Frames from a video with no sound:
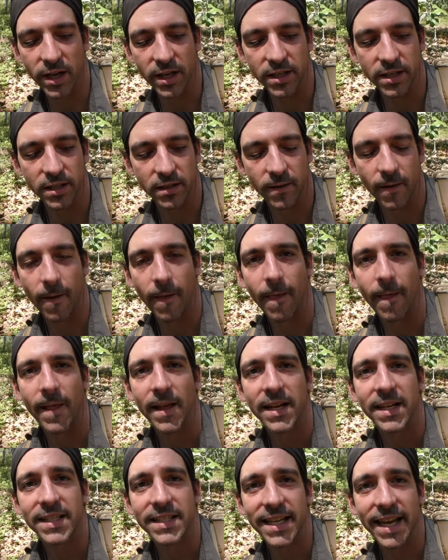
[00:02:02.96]
when it's
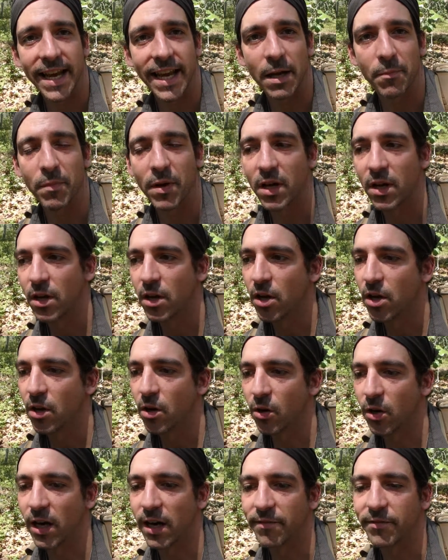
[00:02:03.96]
damp
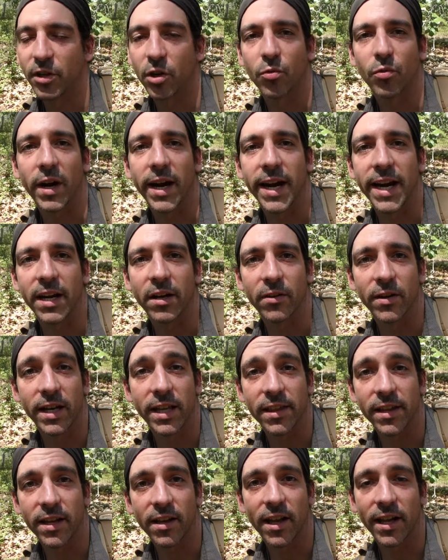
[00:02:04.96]
or after rain or
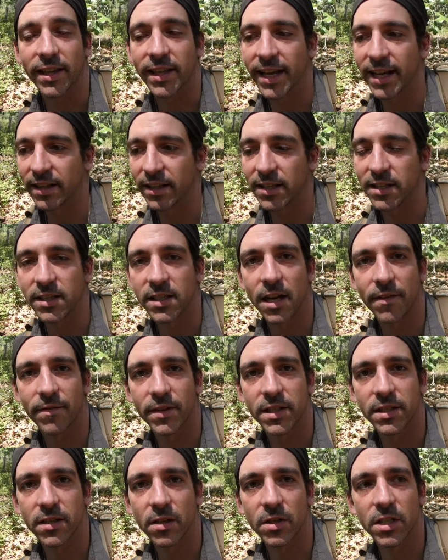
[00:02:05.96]
anything like that, this
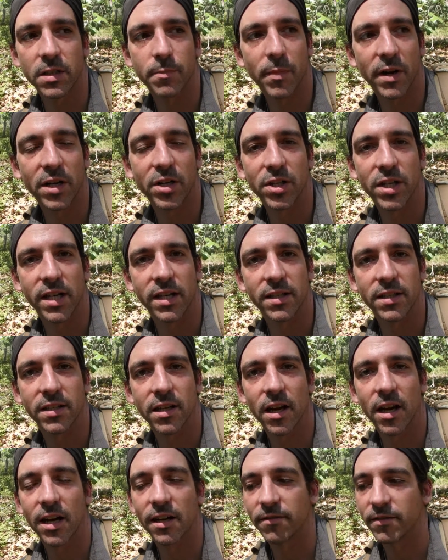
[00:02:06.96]
stuff is so spongy and
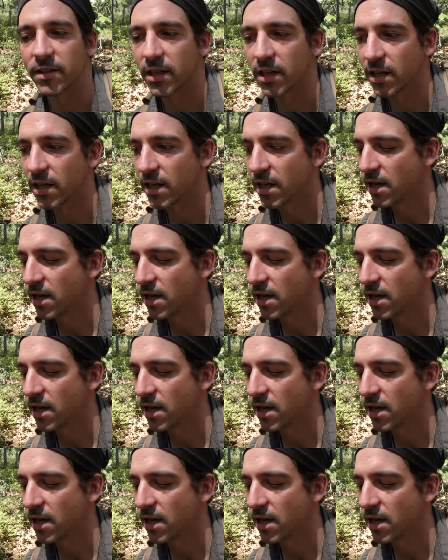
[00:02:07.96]
soft.